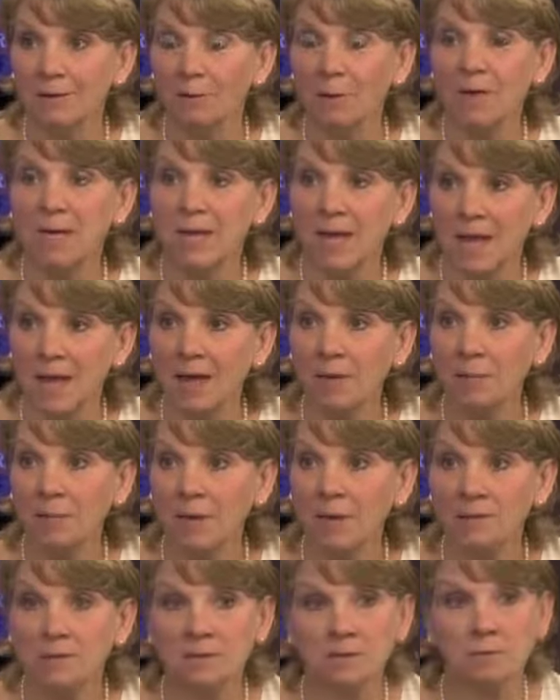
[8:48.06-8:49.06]
when it
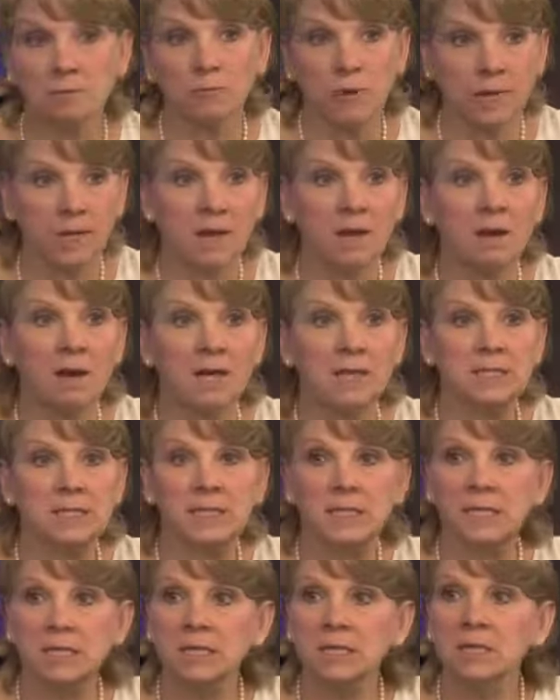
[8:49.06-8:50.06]
happens,
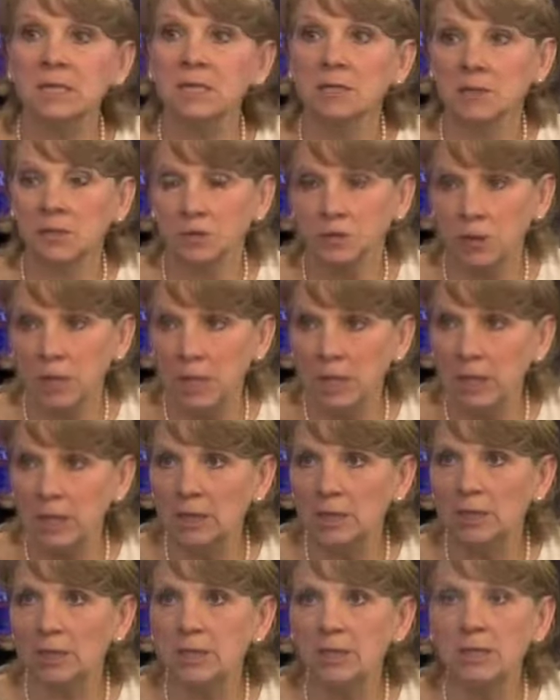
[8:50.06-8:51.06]
recognizing it, treating
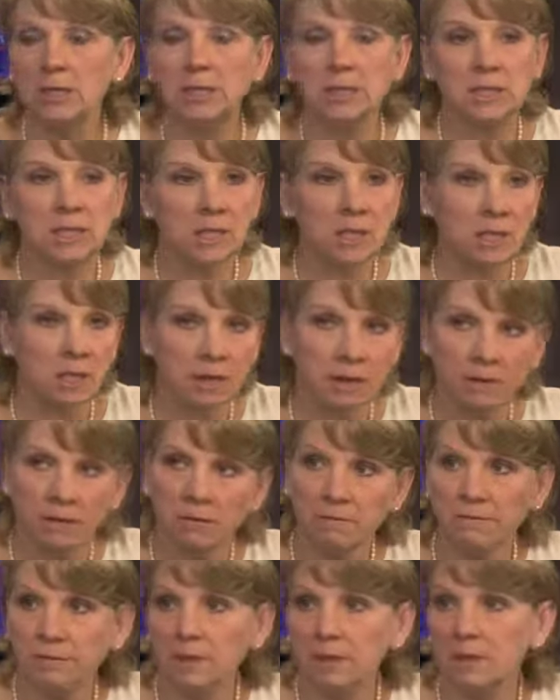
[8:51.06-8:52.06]
it, taking
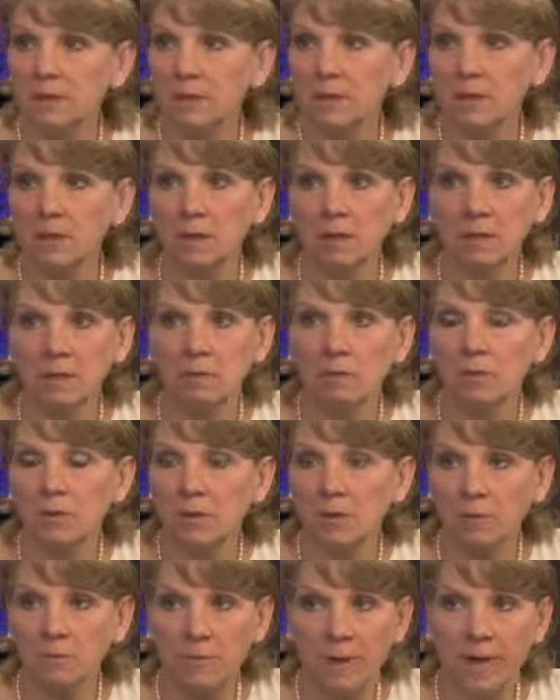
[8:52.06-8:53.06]
care of it,
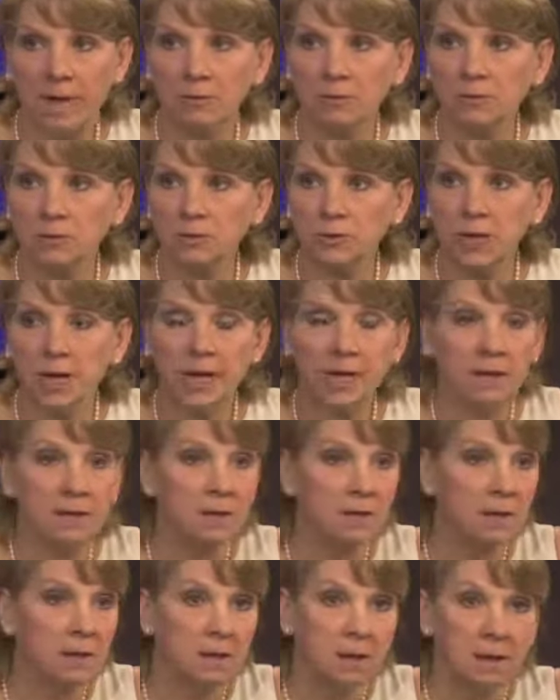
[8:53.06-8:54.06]
you get back on
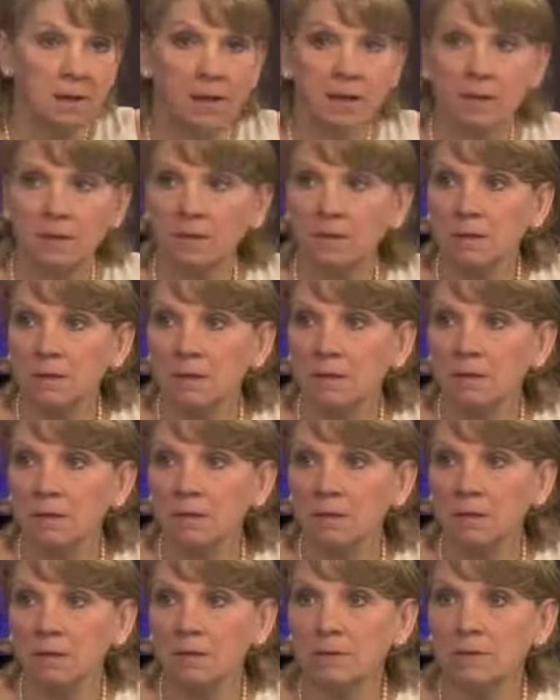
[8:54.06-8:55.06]
track. And
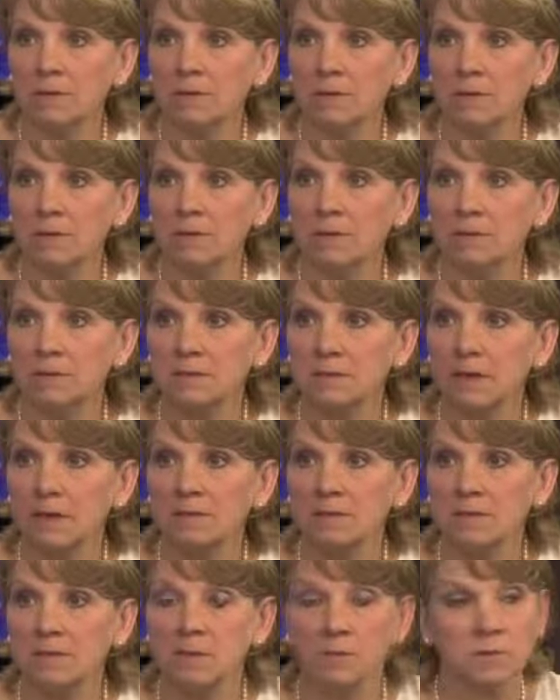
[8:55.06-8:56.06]
it's
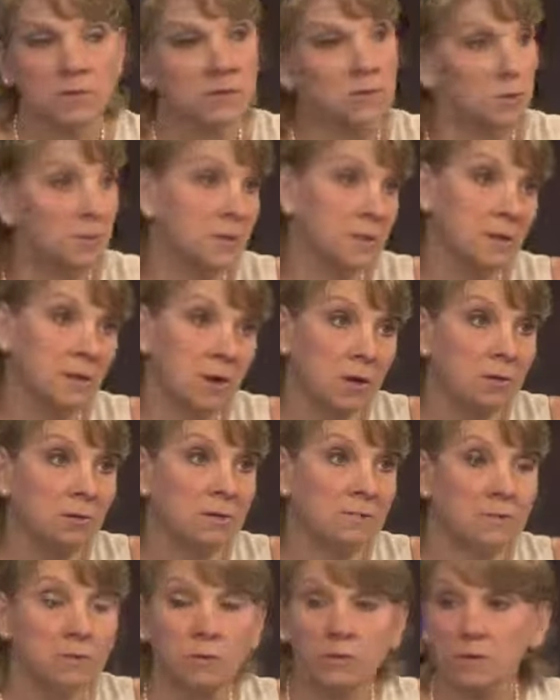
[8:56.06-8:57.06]
obviously it was a little bit
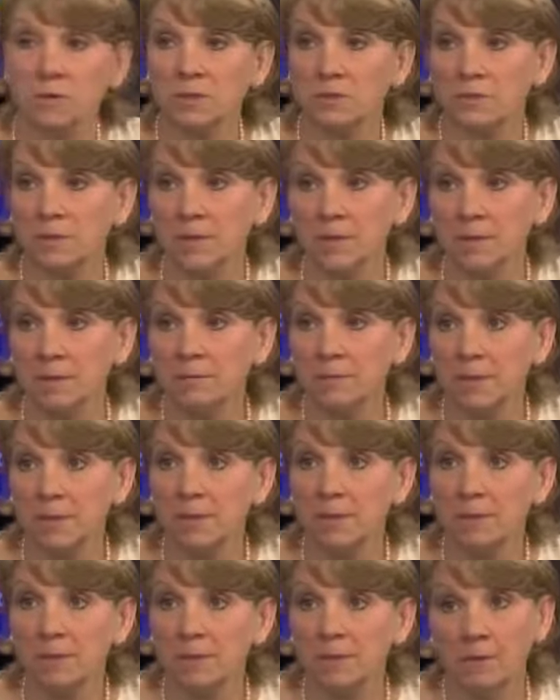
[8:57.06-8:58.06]
longer of a course for Kim,
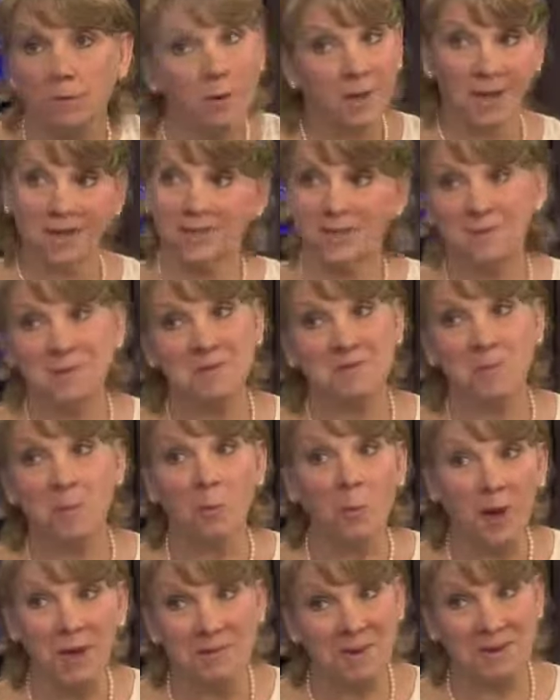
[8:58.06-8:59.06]
but we got to be
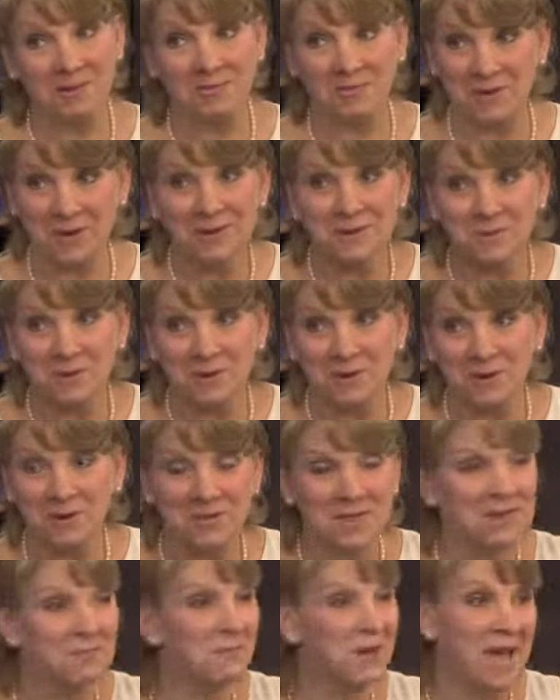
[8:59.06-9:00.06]
way better friends with
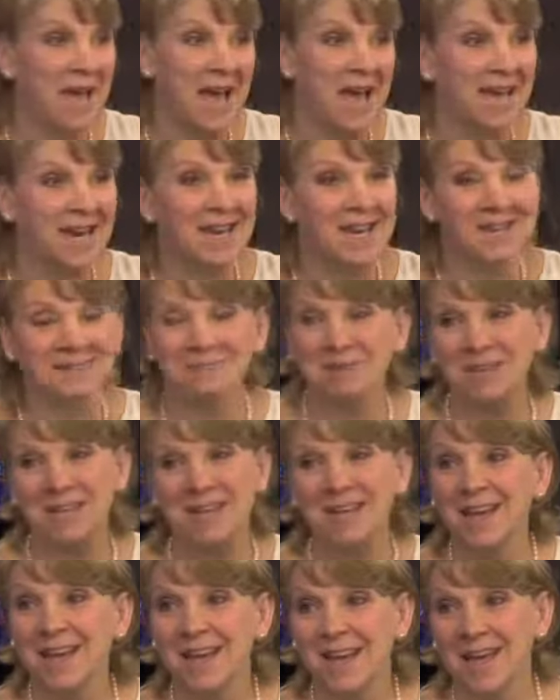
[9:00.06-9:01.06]
her than we had
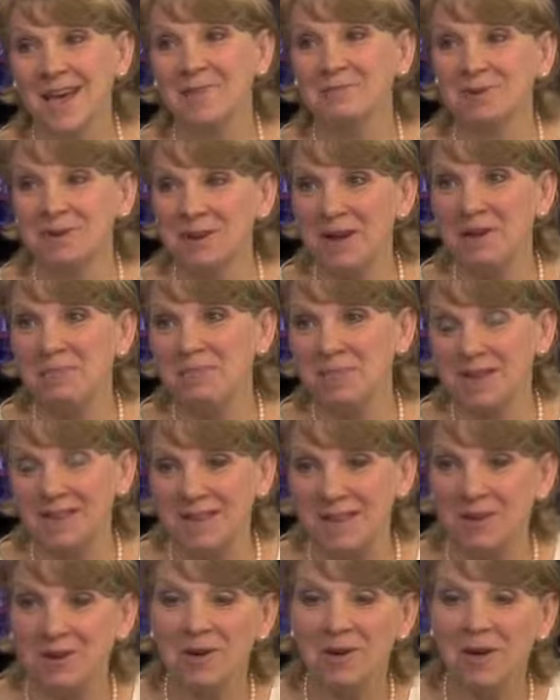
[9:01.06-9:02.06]
we not
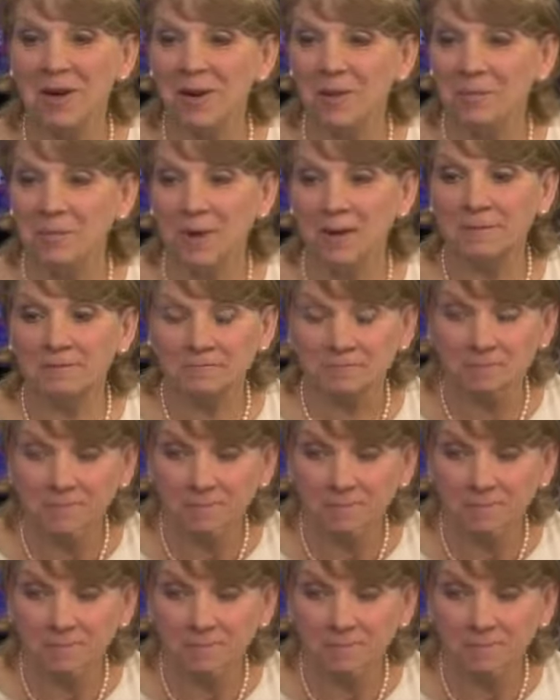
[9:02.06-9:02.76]
been there. But